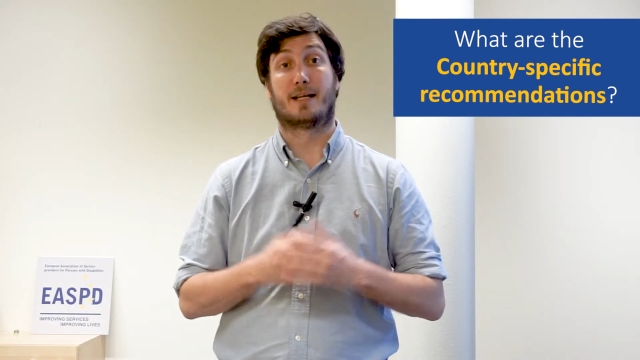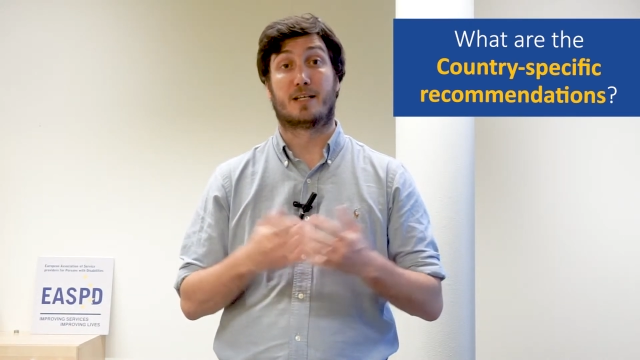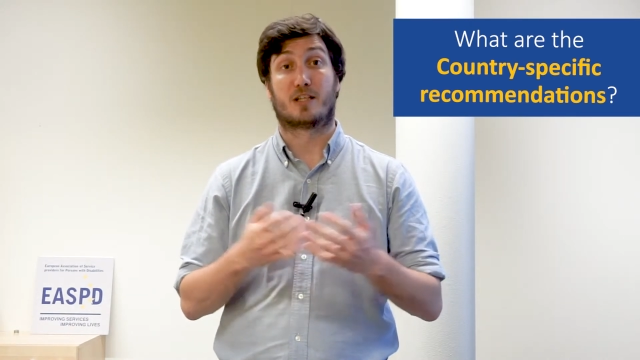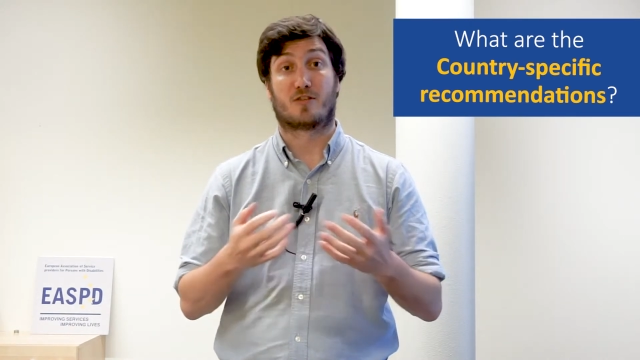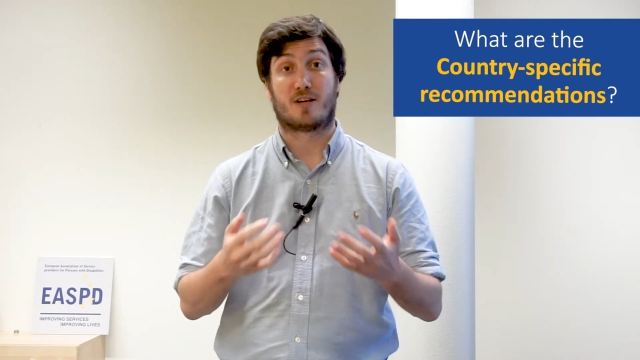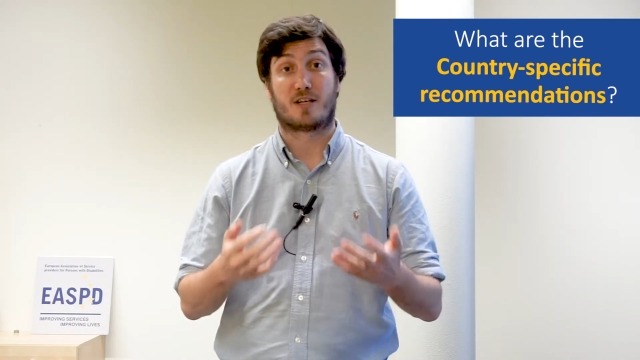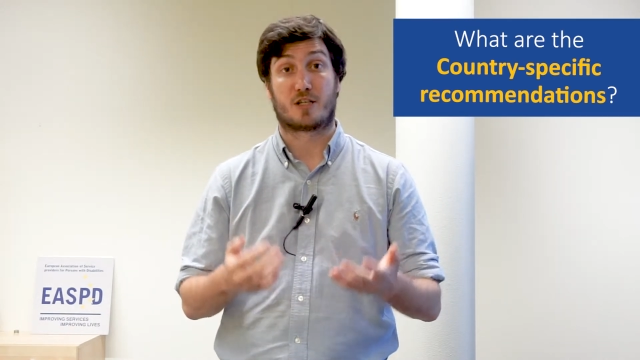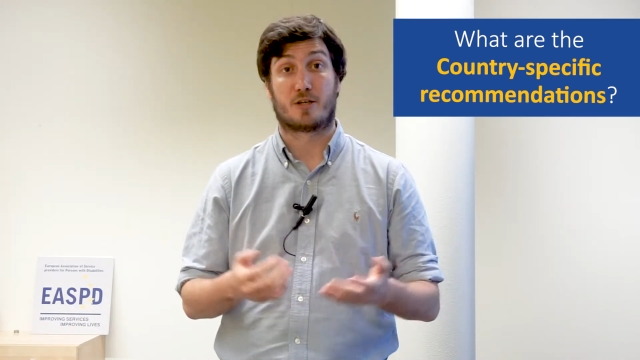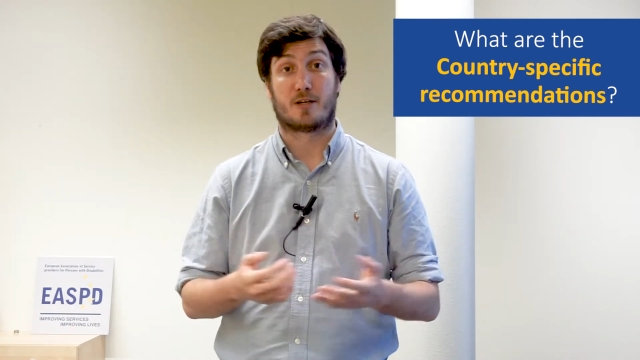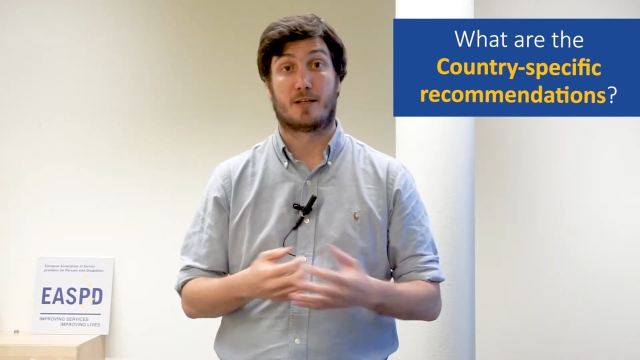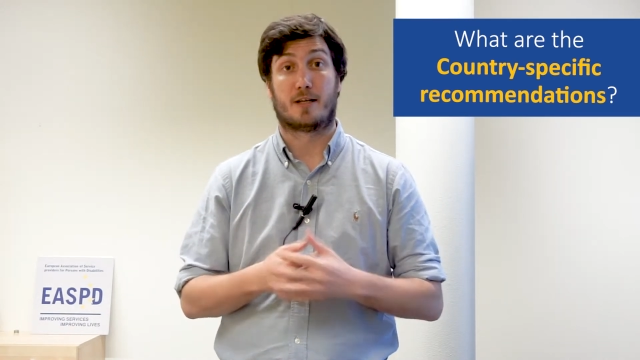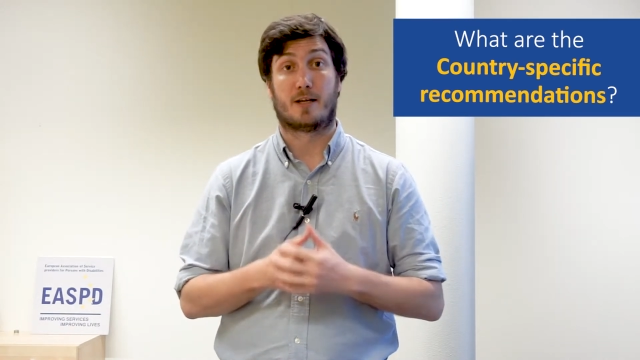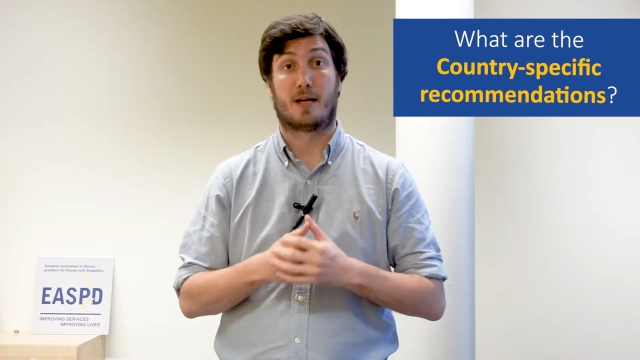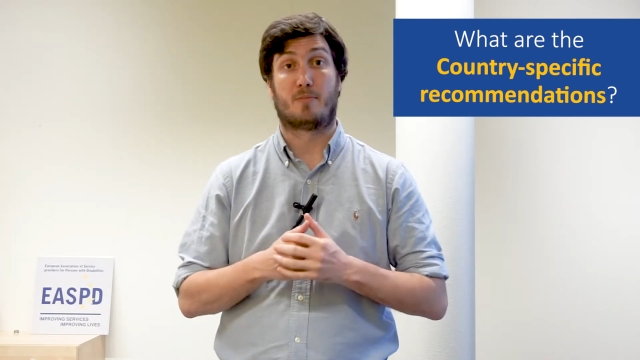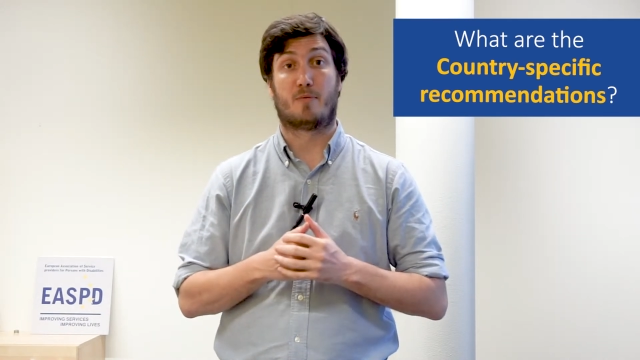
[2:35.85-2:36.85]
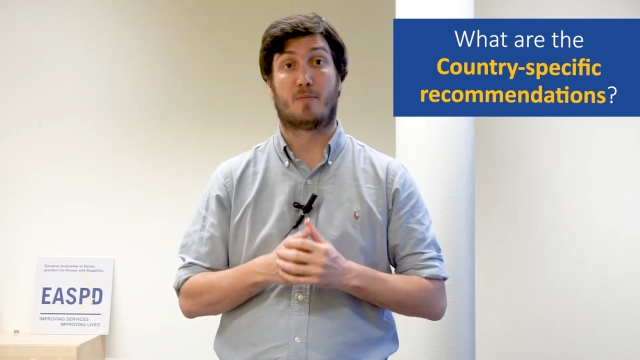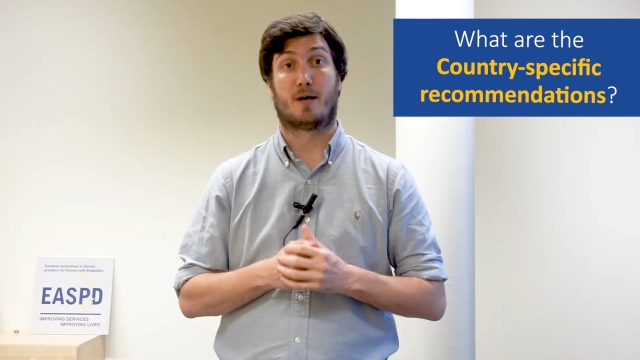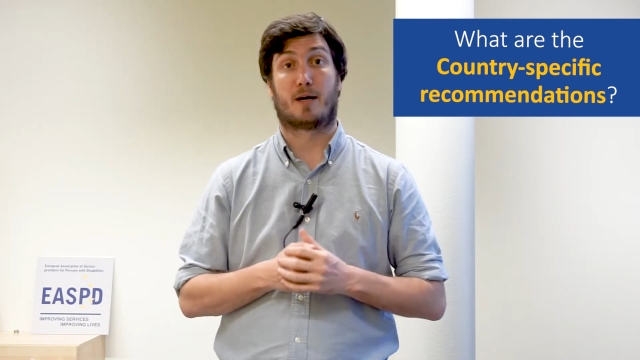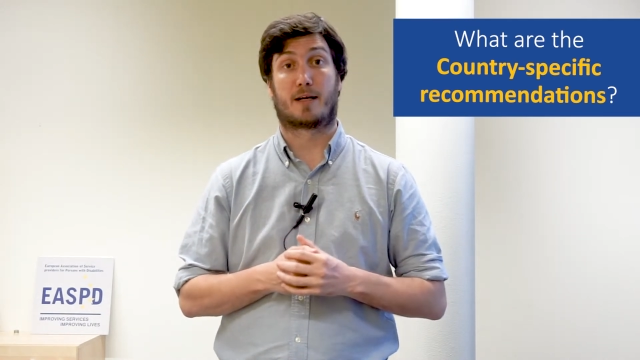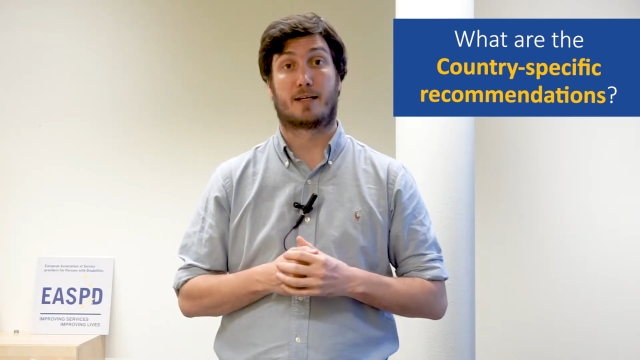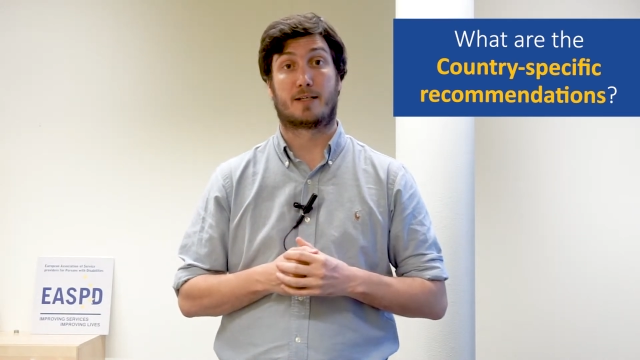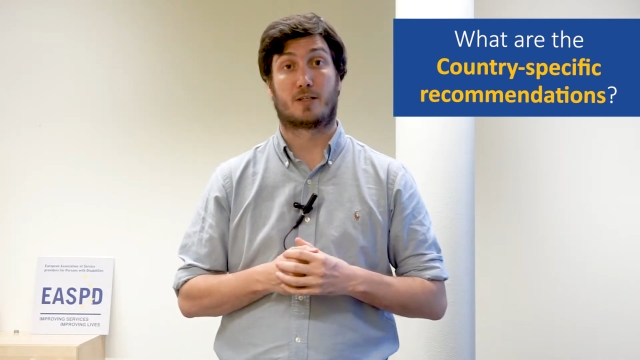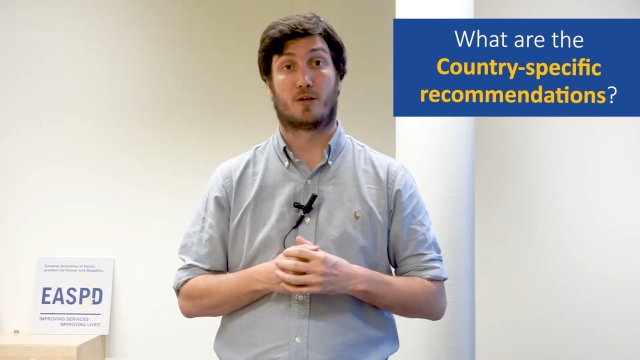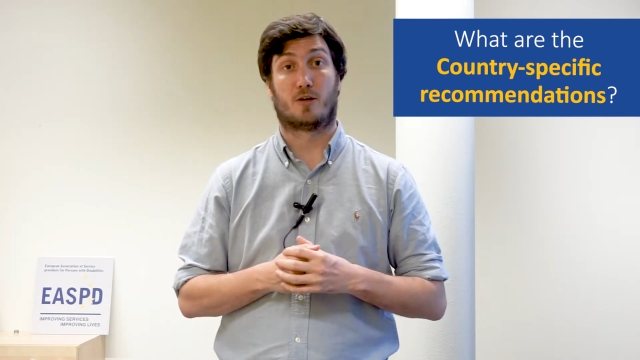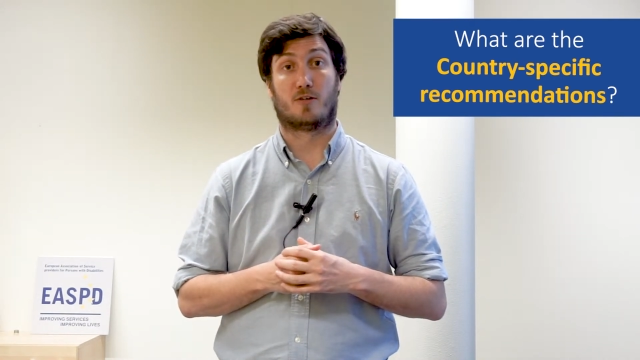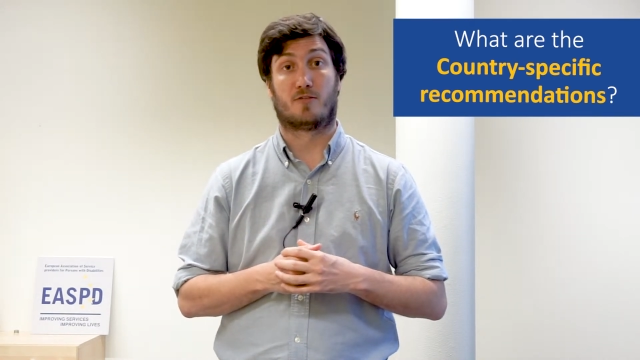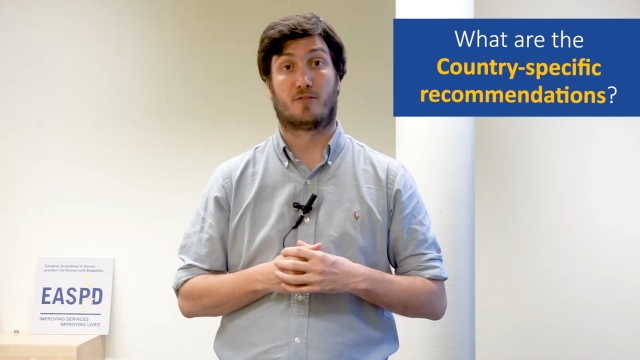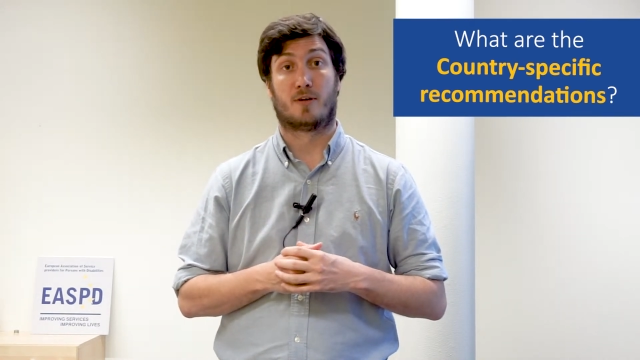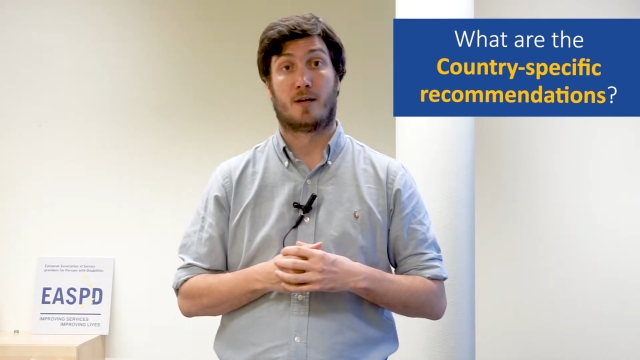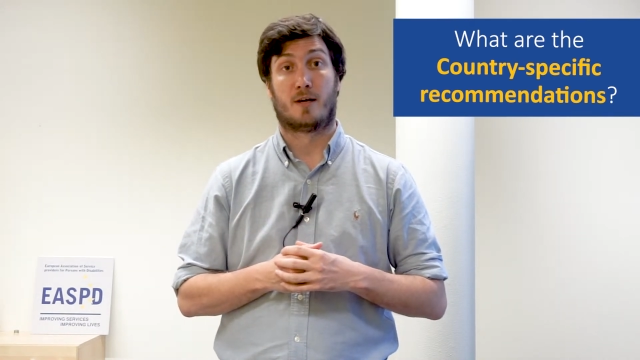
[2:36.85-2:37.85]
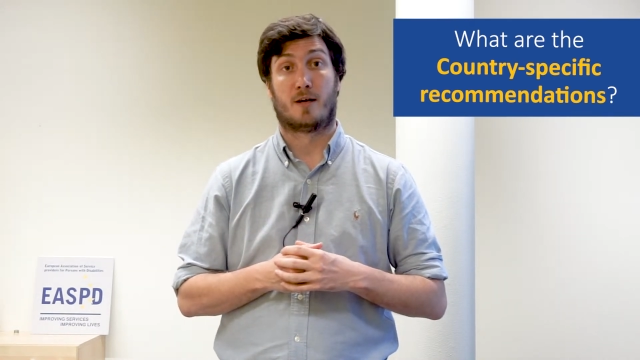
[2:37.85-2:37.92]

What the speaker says: integration in the labour market of